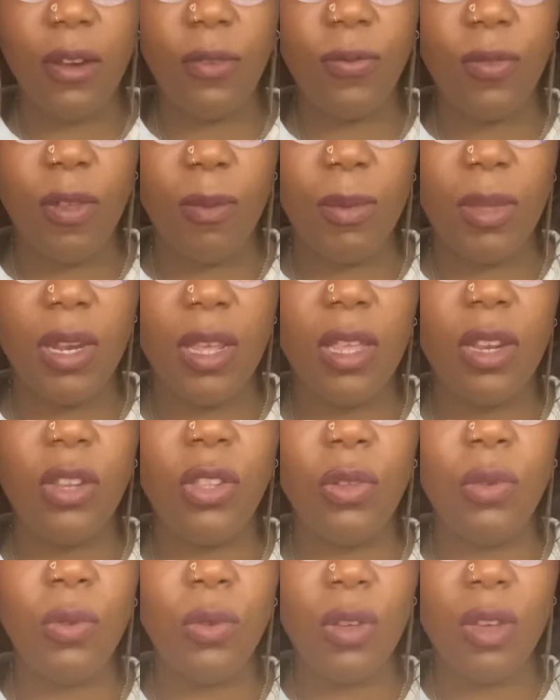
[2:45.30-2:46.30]
feminine.
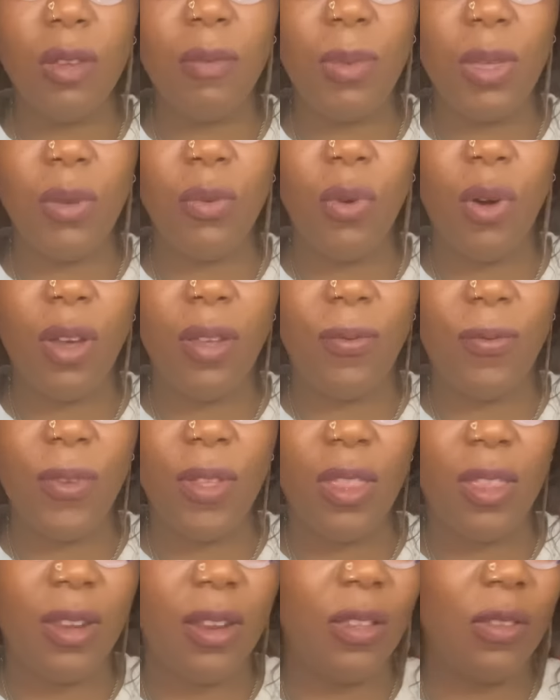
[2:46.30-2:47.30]
You could be one
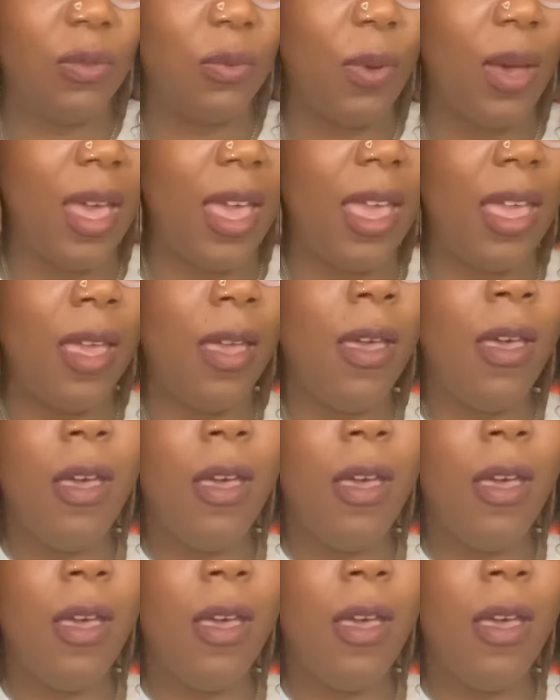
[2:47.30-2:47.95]
feeling this way